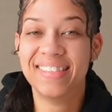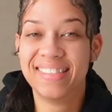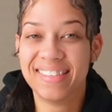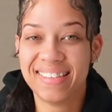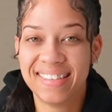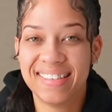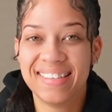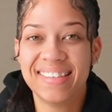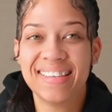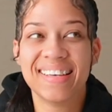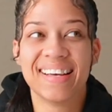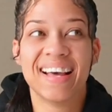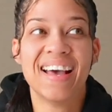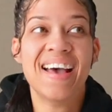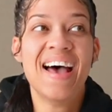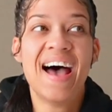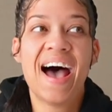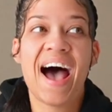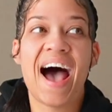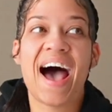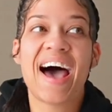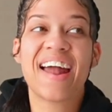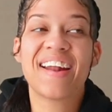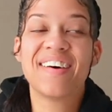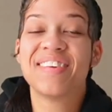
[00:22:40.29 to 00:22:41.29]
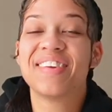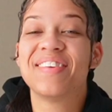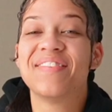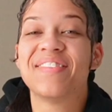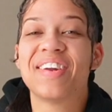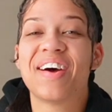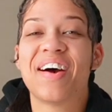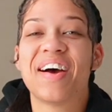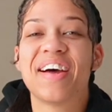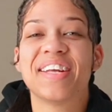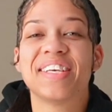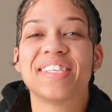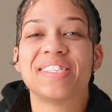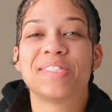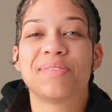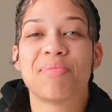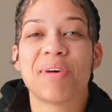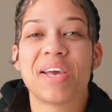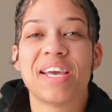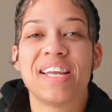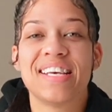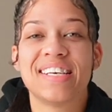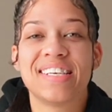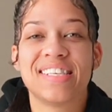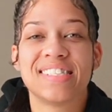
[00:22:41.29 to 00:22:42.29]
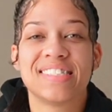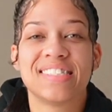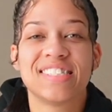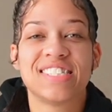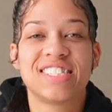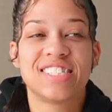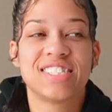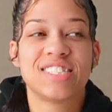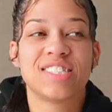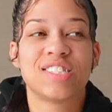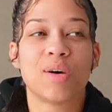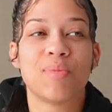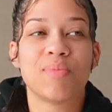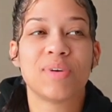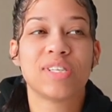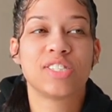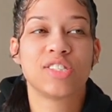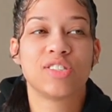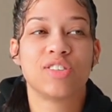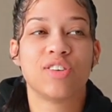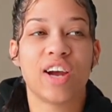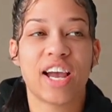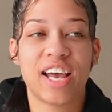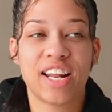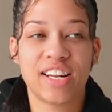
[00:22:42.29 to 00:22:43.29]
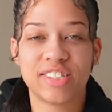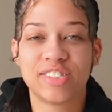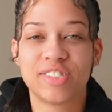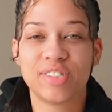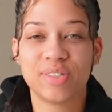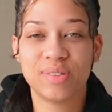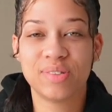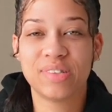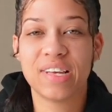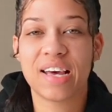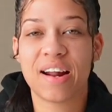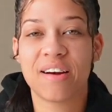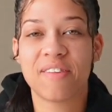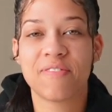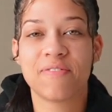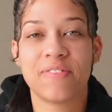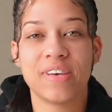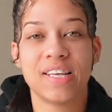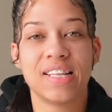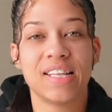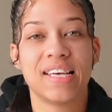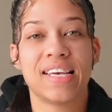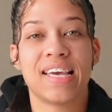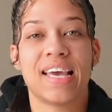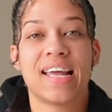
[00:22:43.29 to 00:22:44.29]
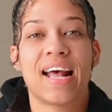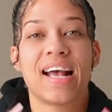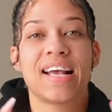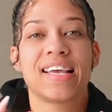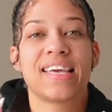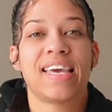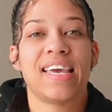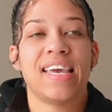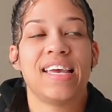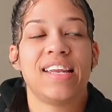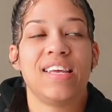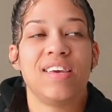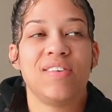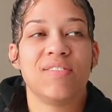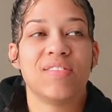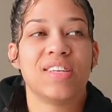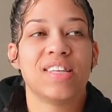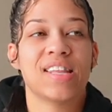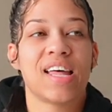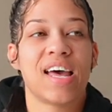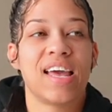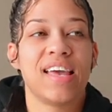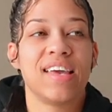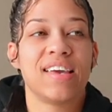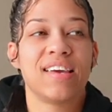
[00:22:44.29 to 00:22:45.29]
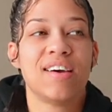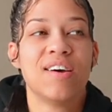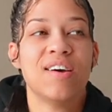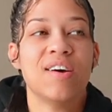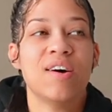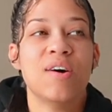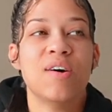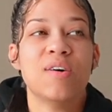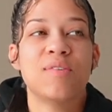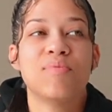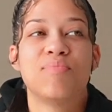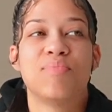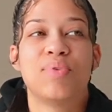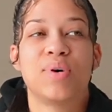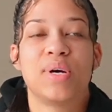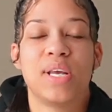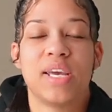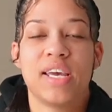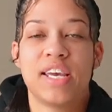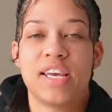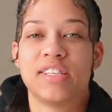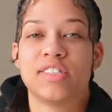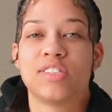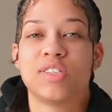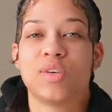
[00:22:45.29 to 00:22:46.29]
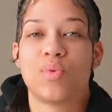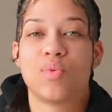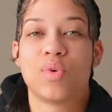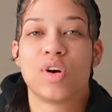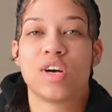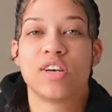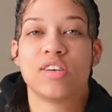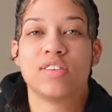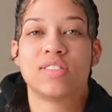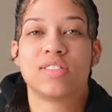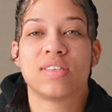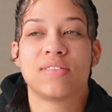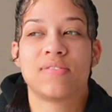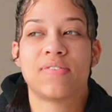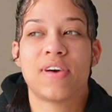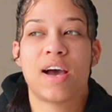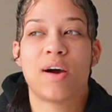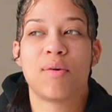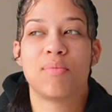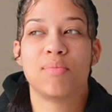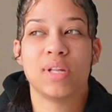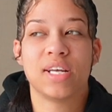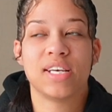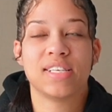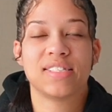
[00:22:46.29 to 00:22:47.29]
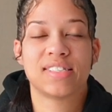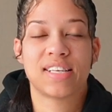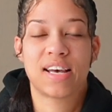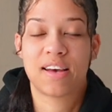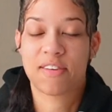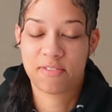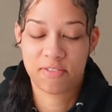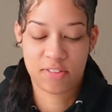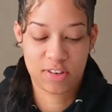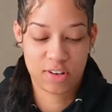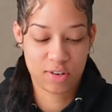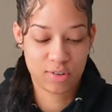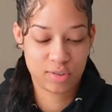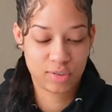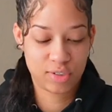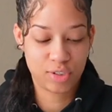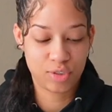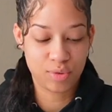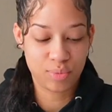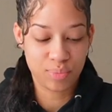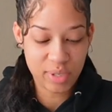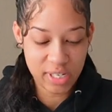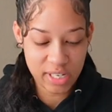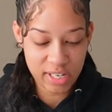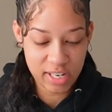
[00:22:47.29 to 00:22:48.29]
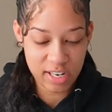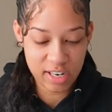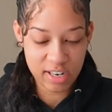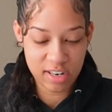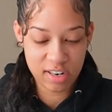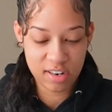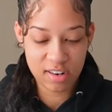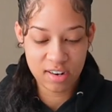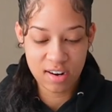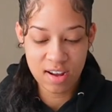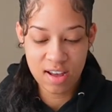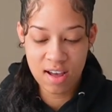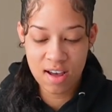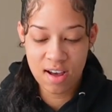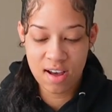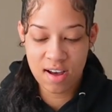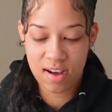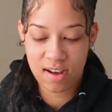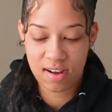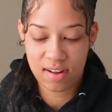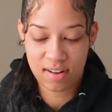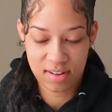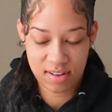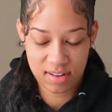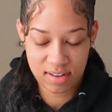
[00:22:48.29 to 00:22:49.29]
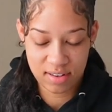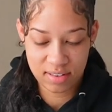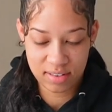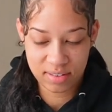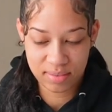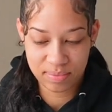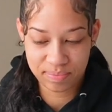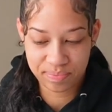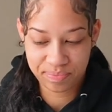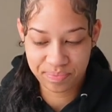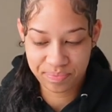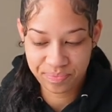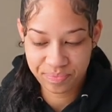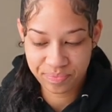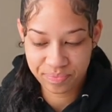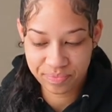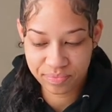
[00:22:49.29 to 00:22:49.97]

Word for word: I don't even know how to explain it because there's just so much gratitude that I'm feeling and I can't even like put it into words of how blessed I feel to be here. Um,